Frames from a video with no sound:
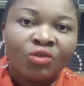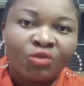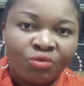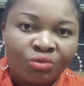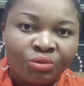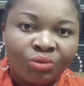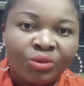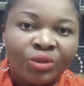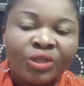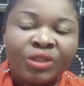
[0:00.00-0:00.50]

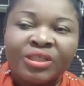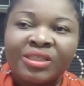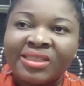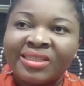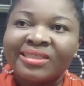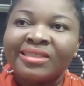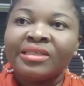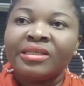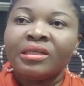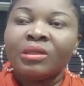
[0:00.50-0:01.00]
to
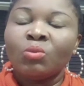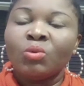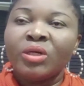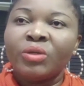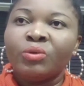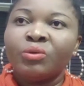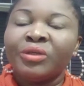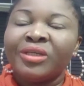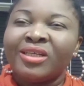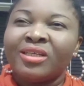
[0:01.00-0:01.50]
see
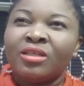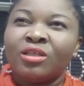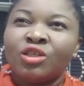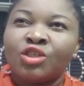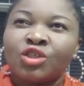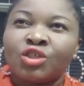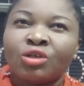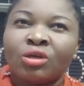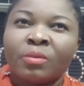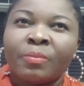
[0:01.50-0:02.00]
ewedu in the
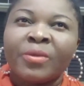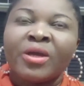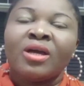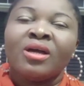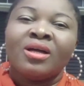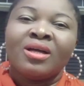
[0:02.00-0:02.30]
shop.